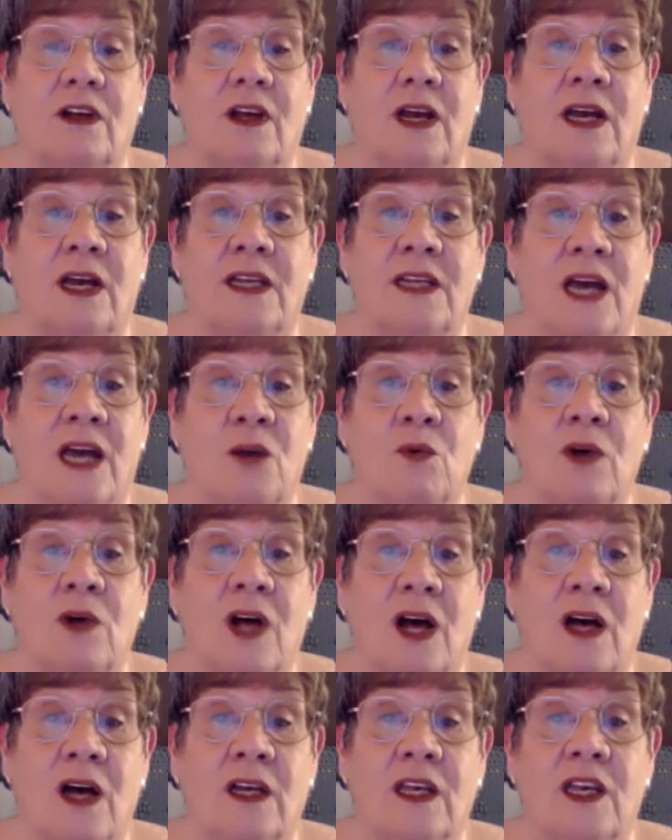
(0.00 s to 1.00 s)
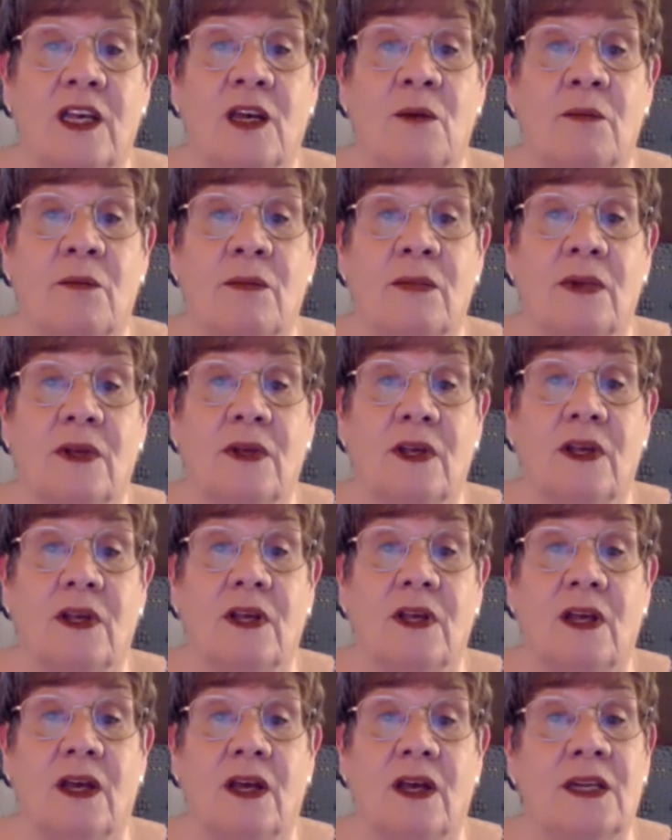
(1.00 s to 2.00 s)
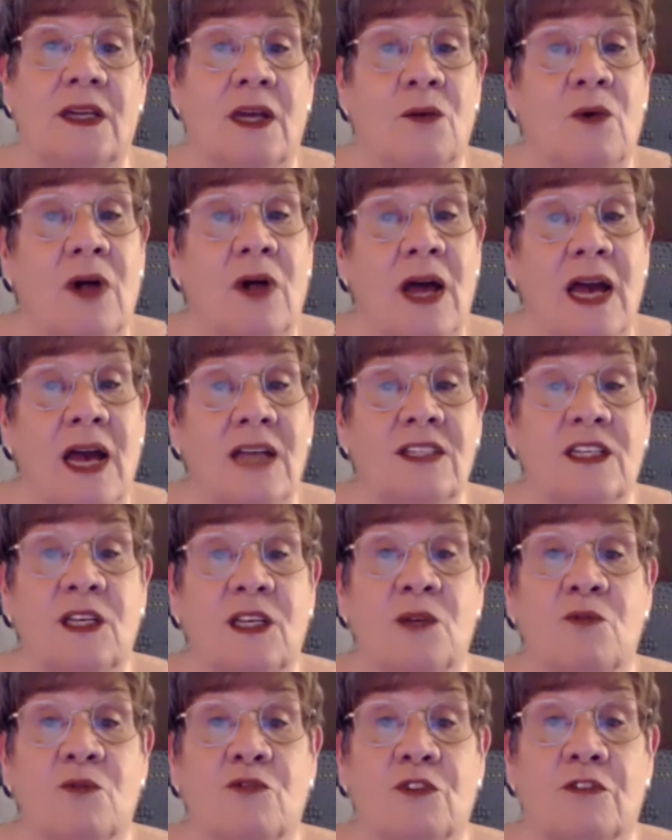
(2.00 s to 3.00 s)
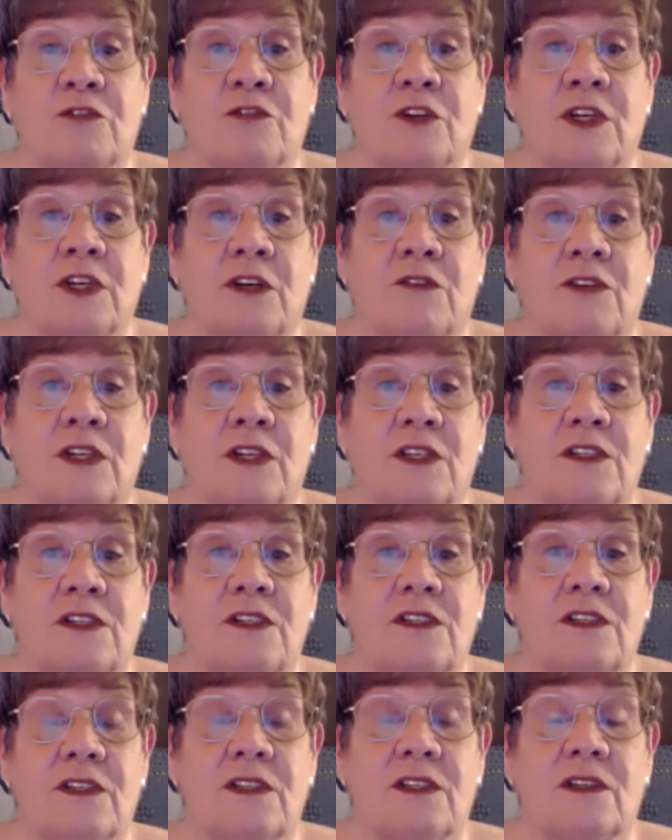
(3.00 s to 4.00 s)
and I will hug him, and I will ask him for forgiveness."